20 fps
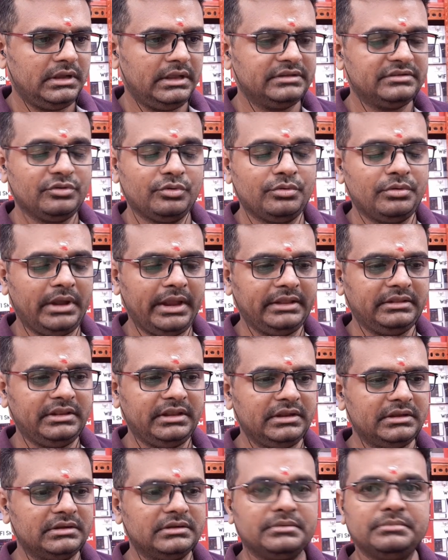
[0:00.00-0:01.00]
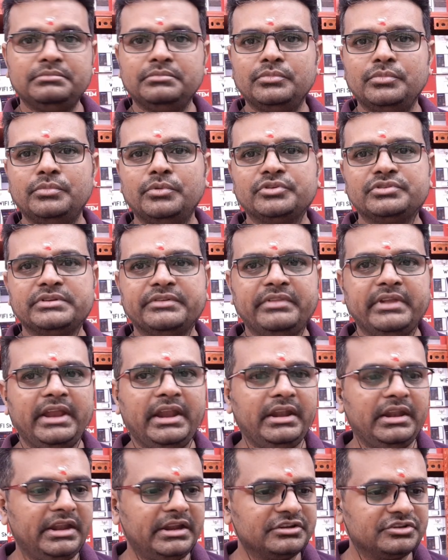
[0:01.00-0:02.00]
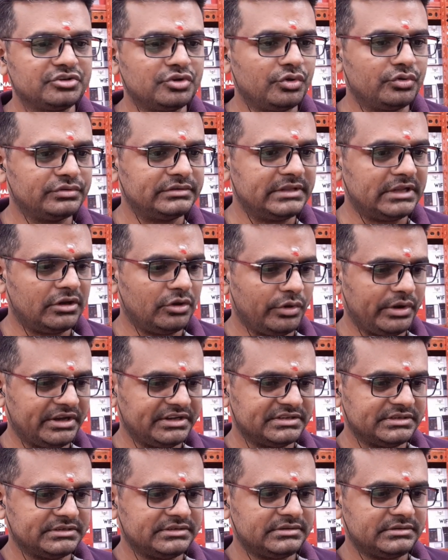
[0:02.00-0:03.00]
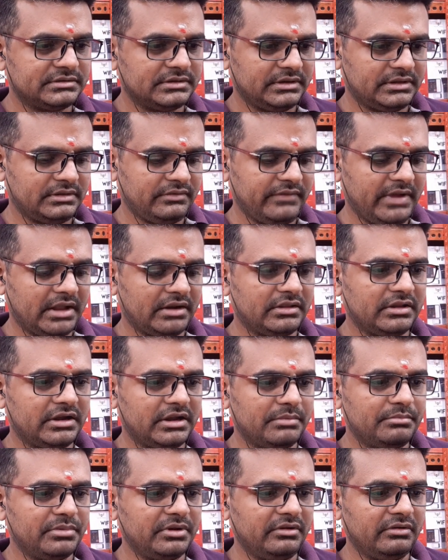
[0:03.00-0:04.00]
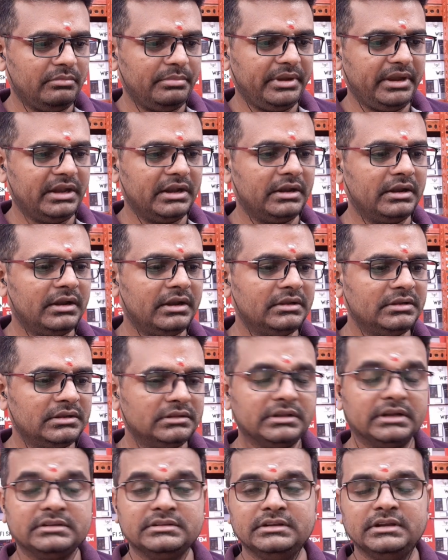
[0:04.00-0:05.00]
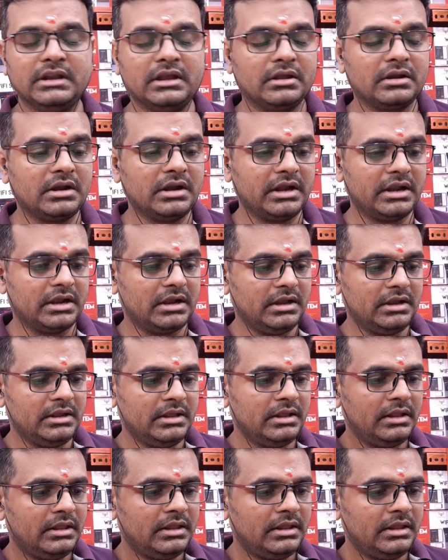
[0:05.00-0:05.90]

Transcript: uh, so I think um, most of the Indians knows the locations where the temple will be in that's in Karnataka